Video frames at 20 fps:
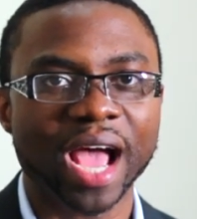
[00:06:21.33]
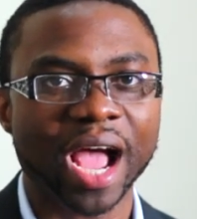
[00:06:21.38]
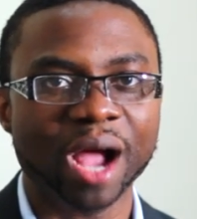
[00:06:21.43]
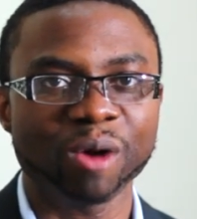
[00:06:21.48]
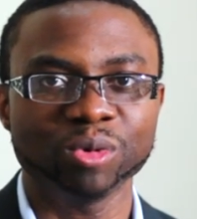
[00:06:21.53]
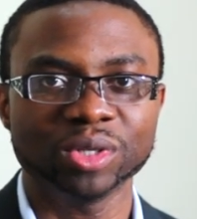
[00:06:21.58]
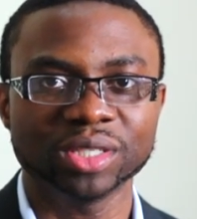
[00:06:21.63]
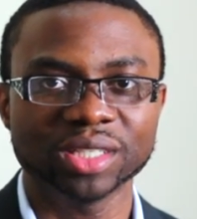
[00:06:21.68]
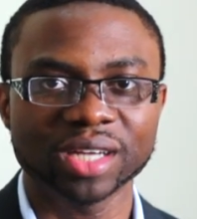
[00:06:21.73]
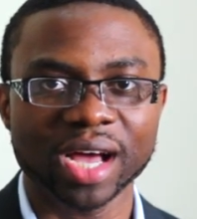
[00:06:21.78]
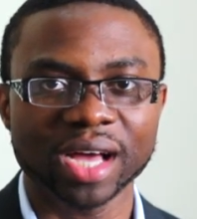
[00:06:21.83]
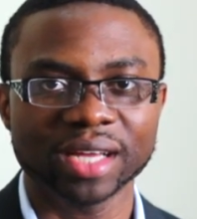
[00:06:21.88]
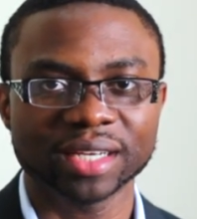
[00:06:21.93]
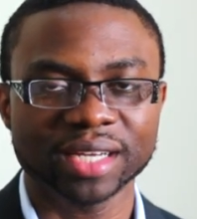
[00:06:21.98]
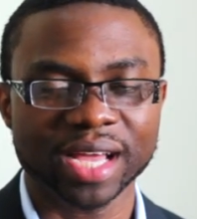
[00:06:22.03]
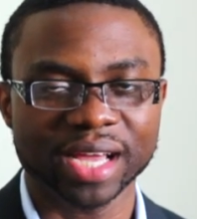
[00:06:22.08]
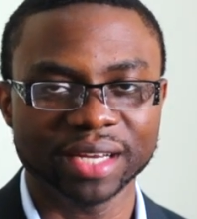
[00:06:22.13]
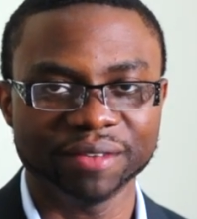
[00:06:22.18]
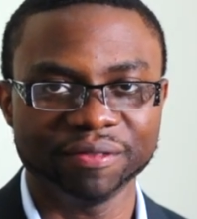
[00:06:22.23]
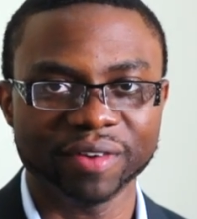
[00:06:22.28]
I would
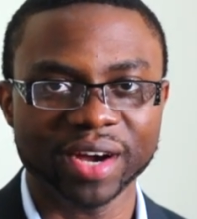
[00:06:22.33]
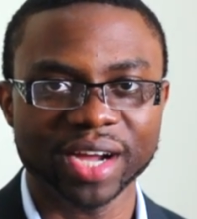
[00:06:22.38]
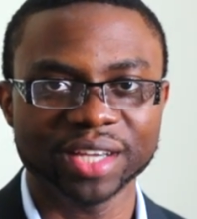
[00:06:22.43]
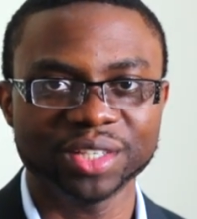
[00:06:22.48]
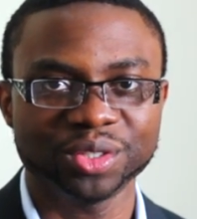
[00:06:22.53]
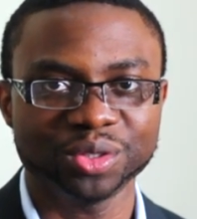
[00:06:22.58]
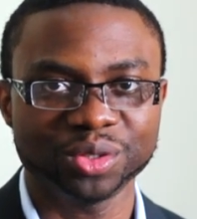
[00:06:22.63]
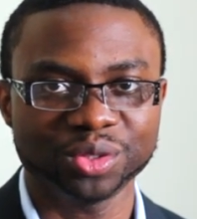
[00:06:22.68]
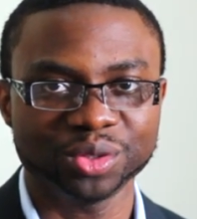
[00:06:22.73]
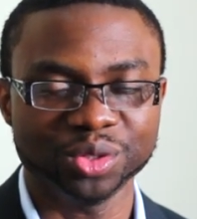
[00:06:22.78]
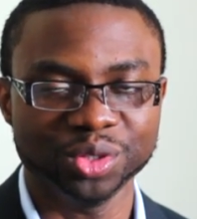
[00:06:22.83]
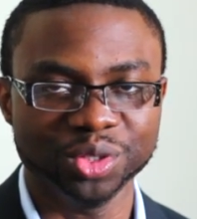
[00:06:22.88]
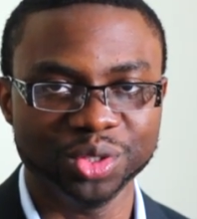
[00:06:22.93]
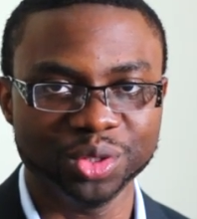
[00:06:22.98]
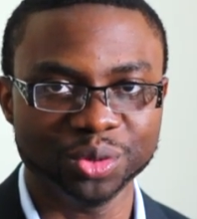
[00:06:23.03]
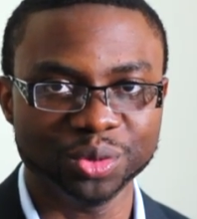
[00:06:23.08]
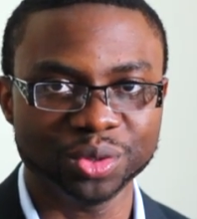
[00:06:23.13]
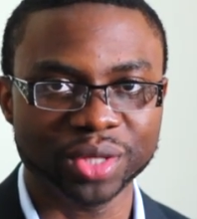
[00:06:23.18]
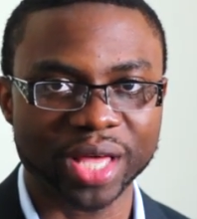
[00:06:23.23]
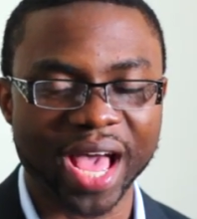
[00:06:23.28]
not advise you to
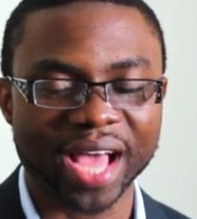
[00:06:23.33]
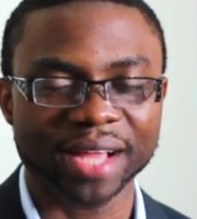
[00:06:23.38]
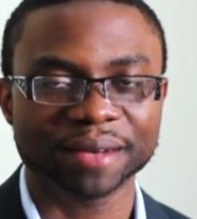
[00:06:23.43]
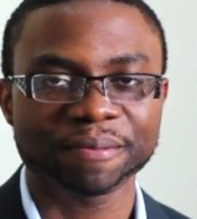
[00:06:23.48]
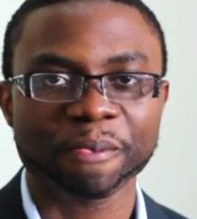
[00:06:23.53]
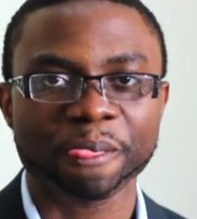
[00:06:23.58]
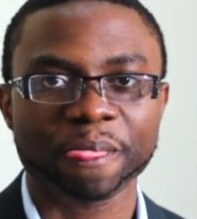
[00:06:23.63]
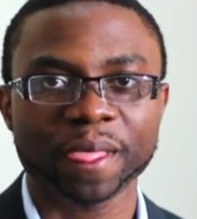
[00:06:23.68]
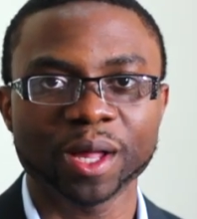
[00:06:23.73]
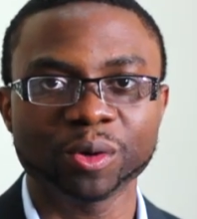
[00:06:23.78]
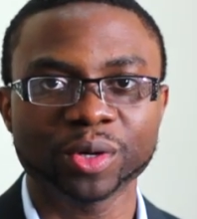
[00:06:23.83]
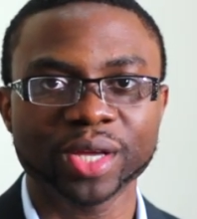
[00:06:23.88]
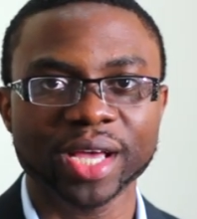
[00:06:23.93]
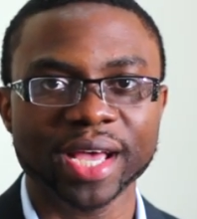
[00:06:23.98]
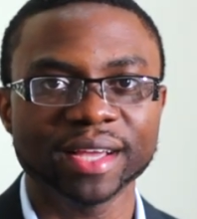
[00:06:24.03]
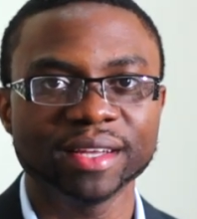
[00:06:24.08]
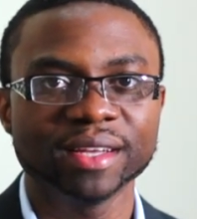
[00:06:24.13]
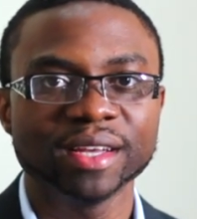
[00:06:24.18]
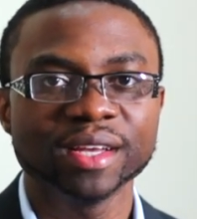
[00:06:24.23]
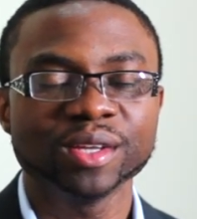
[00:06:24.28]
do that,
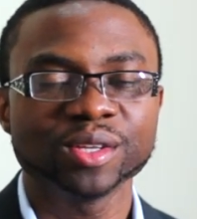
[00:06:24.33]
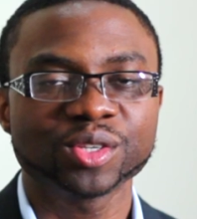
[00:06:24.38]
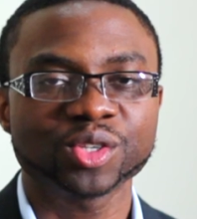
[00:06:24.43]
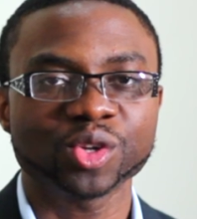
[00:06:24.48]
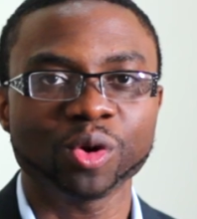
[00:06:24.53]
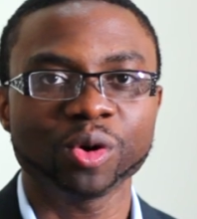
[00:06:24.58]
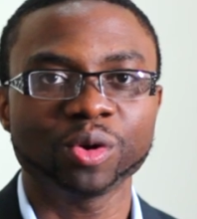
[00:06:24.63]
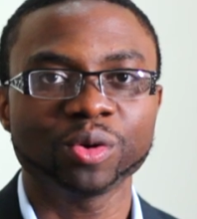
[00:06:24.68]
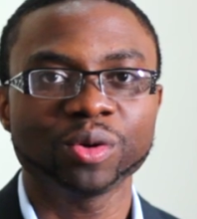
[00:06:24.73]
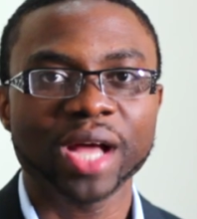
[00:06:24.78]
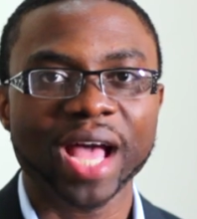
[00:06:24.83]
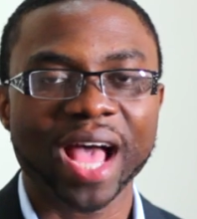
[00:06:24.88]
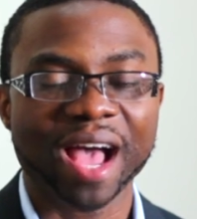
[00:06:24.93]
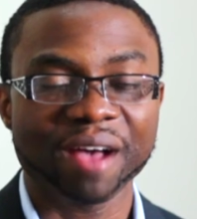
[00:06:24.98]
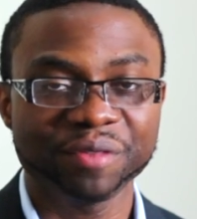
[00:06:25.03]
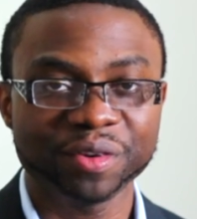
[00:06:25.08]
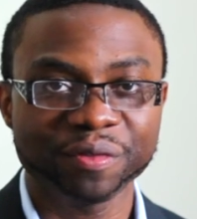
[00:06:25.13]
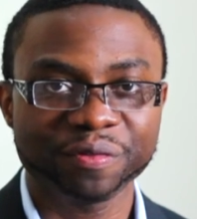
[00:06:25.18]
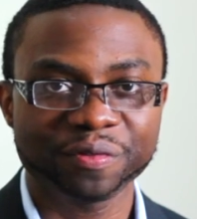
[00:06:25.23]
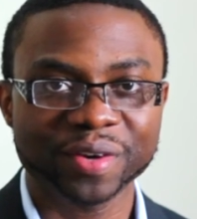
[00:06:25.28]
okay? So
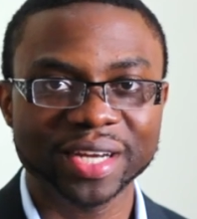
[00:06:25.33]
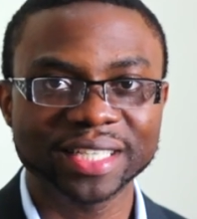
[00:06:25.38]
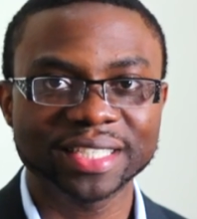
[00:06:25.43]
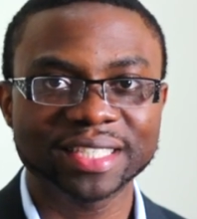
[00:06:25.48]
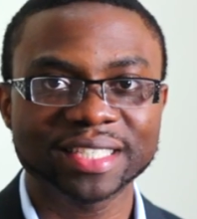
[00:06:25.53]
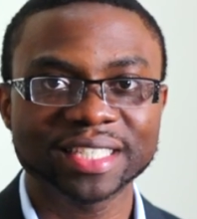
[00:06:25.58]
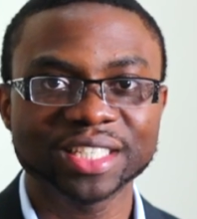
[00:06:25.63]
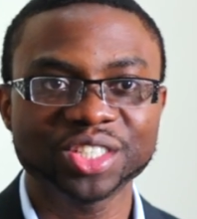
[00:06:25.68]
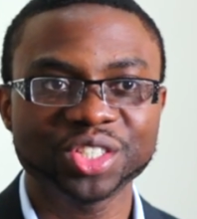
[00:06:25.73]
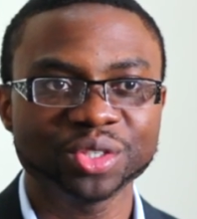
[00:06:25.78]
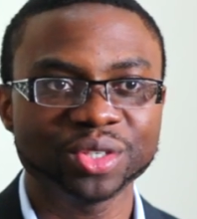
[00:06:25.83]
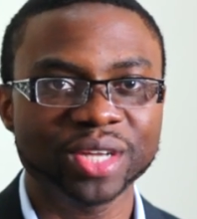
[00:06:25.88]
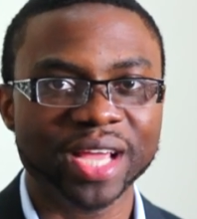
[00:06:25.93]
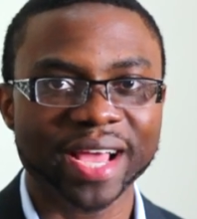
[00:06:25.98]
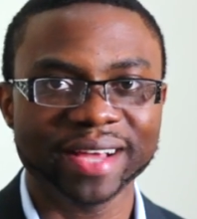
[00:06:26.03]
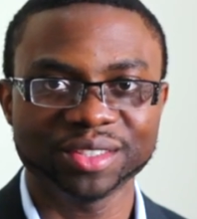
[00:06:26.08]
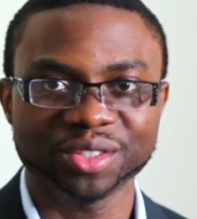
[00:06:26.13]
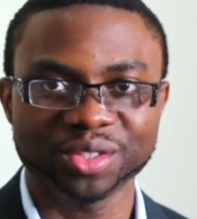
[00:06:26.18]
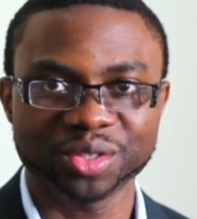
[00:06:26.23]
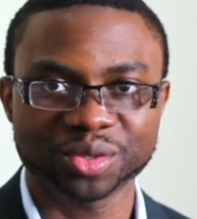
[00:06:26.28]
have your friends sit you
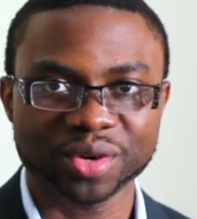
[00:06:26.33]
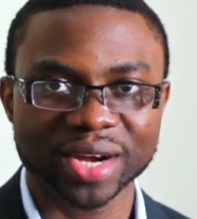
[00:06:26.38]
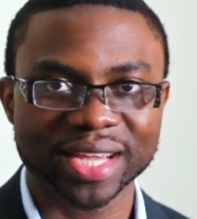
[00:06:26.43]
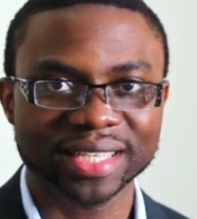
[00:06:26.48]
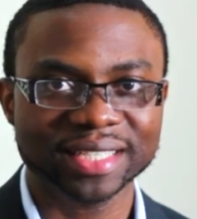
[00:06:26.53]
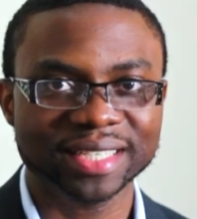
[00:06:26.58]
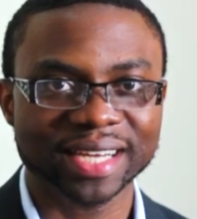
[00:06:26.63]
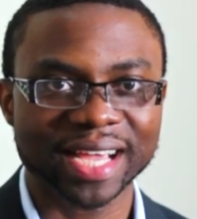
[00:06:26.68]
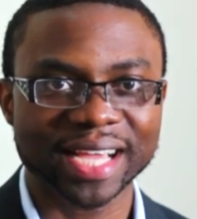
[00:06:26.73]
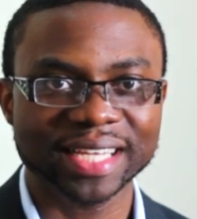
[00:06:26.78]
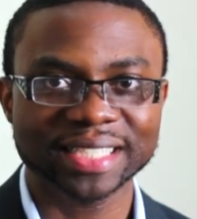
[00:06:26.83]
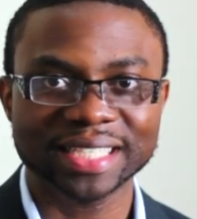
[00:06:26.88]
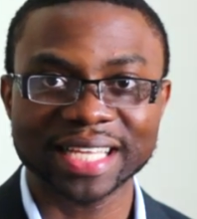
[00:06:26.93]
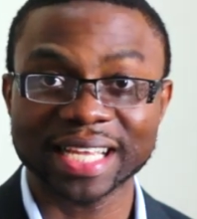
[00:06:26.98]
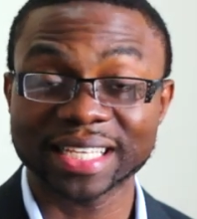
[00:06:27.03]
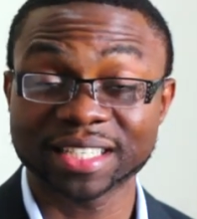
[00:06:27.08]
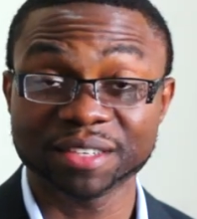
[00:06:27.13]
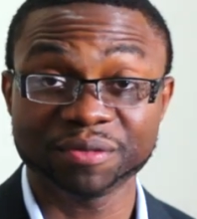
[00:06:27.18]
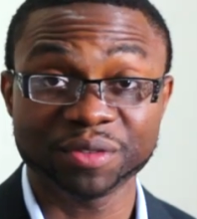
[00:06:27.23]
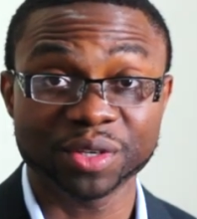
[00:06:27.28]
down, dress
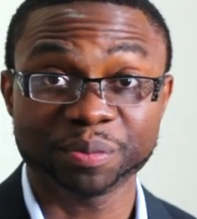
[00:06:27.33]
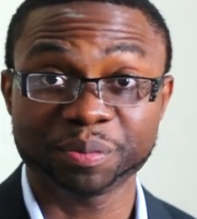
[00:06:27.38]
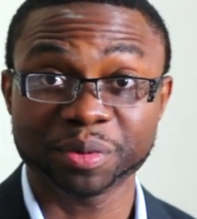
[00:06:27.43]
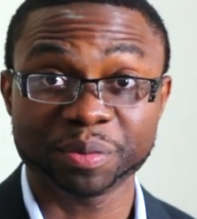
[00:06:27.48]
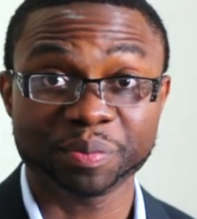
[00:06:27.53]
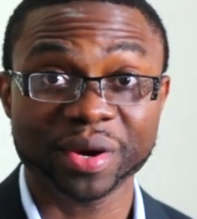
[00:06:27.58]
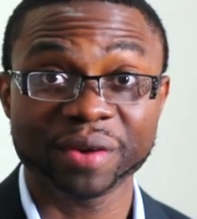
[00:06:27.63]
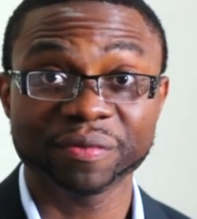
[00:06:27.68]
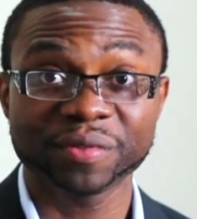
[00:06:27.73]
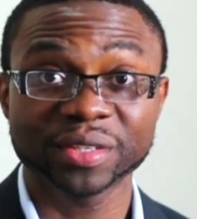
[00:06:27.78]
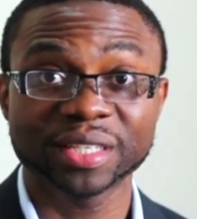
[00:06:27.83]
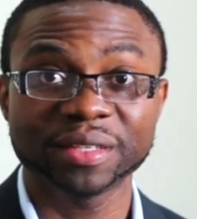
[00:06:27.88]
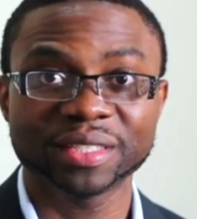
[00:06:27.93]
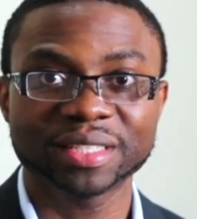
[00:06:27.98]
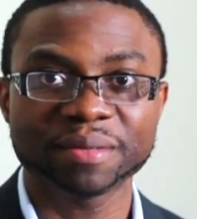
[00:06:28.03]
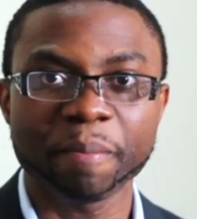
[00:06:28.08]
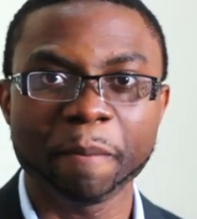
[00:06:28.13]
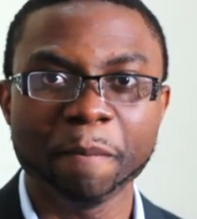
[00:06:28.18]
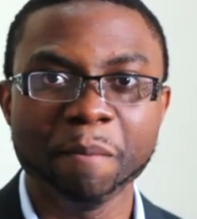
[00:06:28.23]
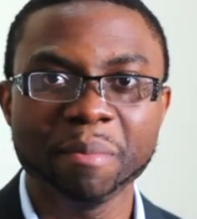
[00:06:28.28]
nicely as if you're preparing for
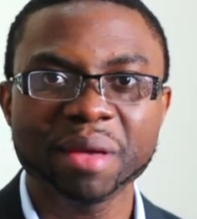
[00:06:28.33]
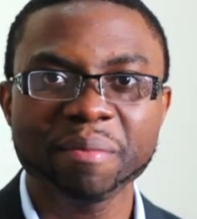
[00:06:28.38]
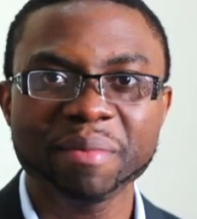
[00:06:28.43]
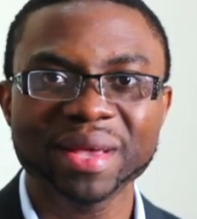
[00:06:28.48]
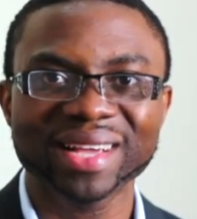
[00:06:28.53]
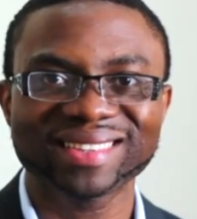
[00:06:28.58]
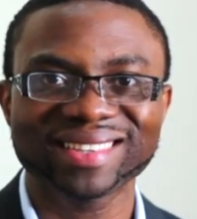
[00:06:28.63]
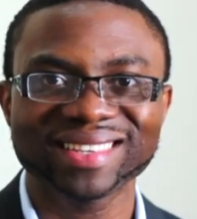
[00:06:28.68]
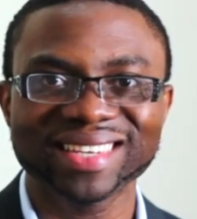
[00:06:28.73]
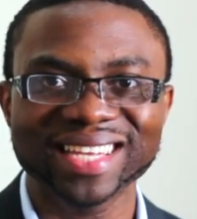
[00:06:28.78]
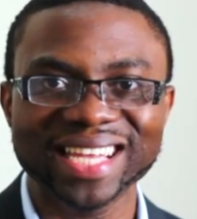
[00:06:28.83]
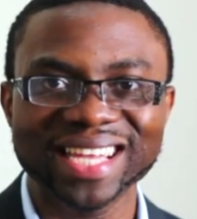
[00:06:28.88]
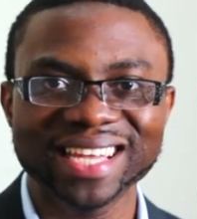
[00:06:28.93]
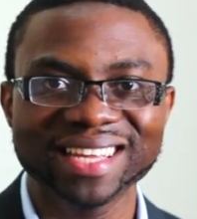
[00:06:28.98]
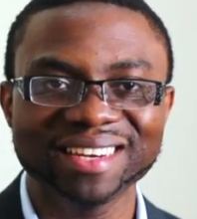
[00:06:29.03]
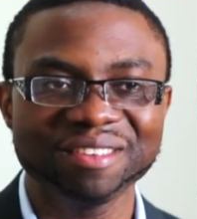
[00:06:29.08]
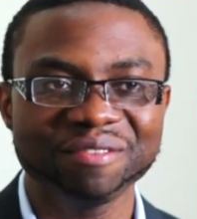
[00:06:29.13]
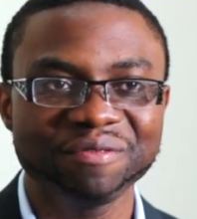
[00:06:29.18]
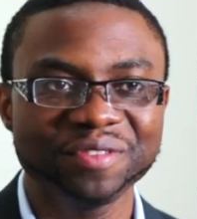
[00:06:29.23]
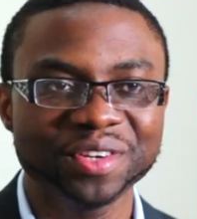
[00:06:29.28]
this. Mimic the
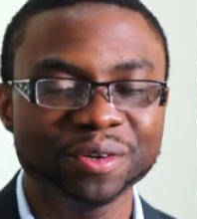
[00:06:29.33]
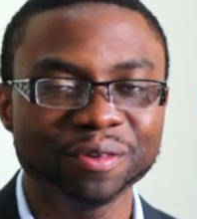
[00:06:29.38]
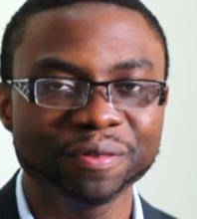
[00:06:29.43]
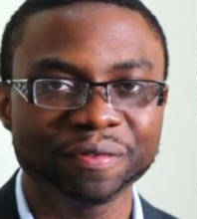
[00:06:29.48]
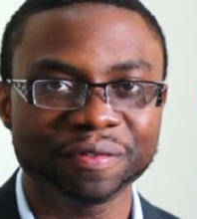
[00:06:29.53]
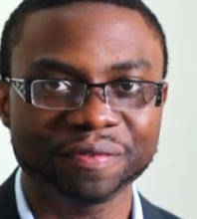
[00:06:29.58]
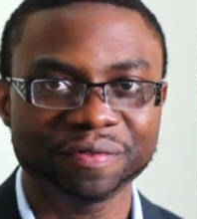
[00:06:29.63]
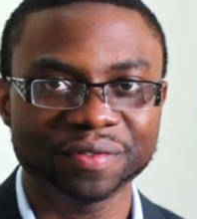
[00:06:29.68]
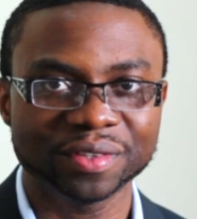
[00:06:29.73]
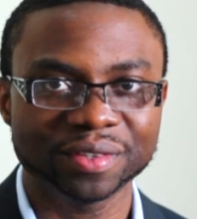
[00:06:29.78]
interview